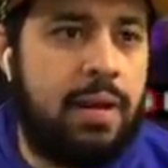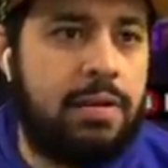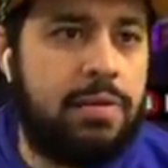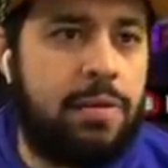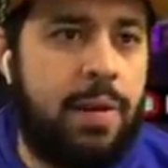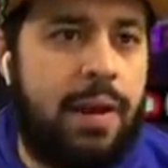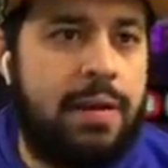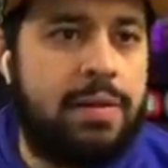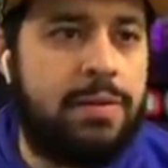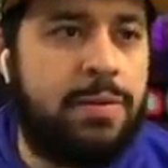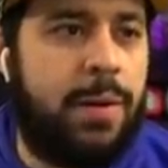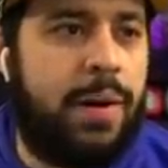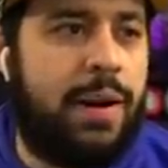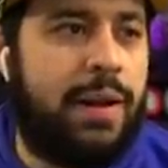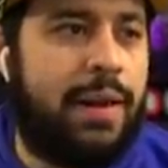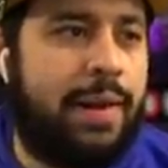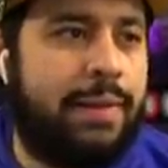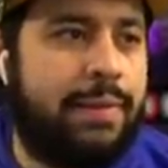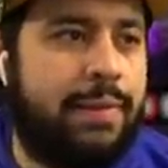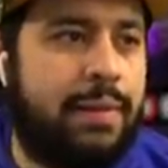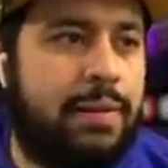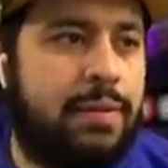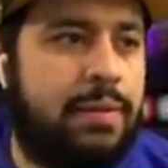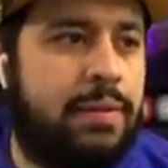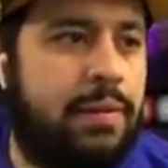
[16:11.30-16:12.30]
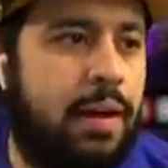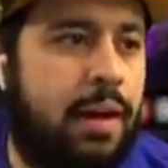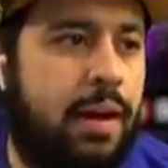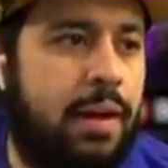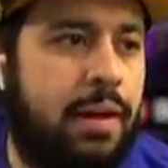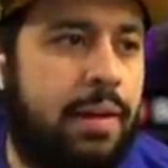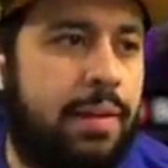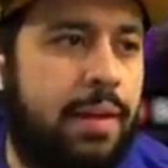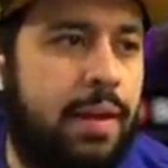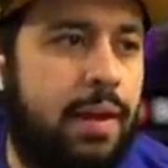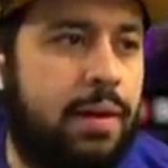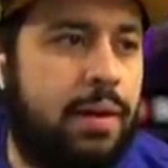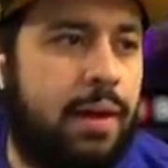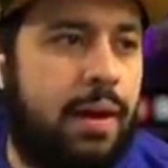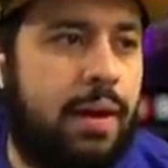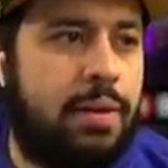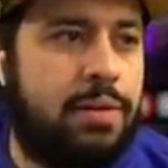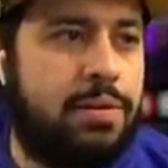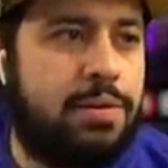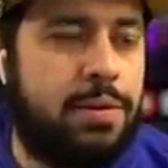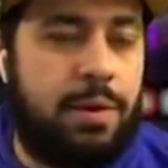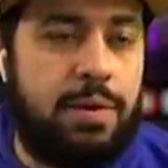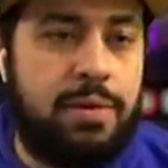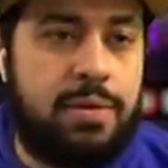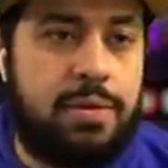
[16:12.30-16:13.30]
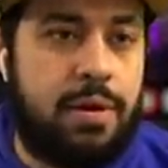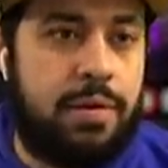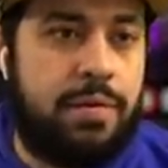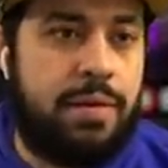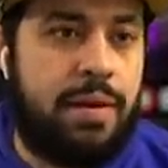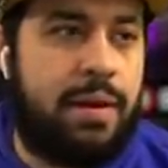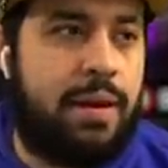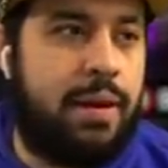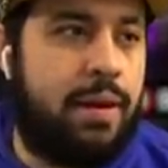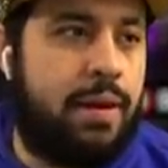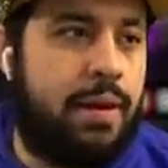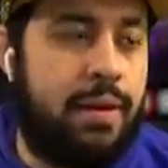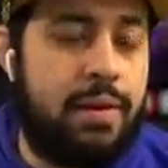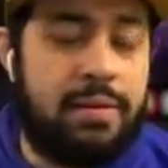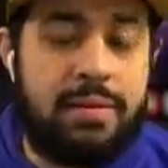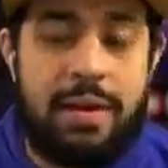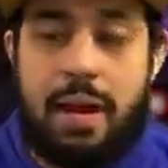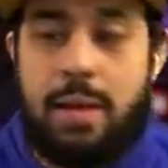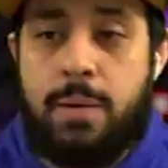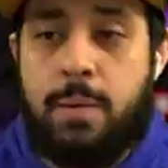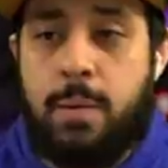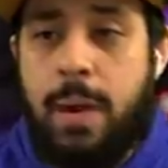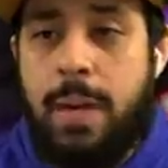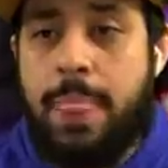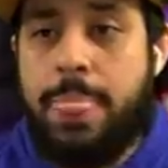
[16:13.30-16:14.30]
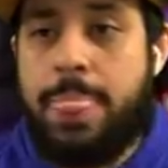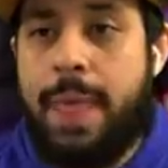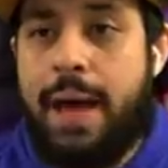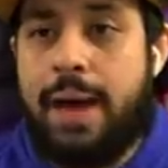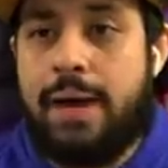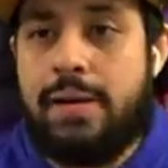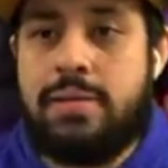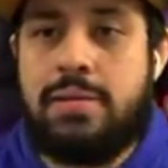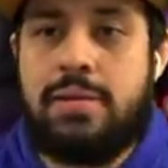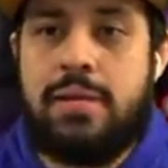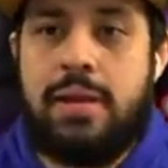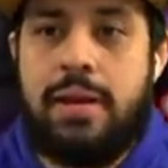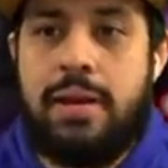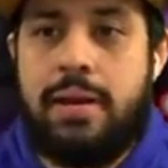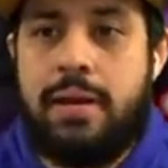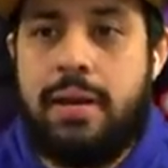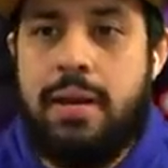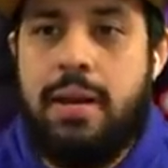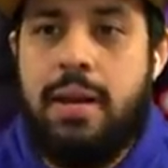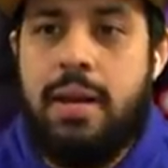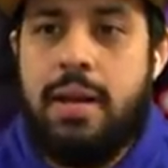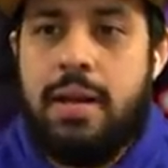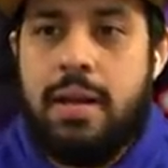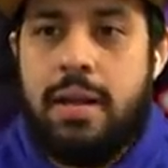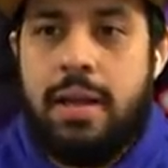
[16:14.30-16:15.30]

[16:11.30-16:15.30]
I just I just want to get these done. And then uh, George over here, he's like 1,000.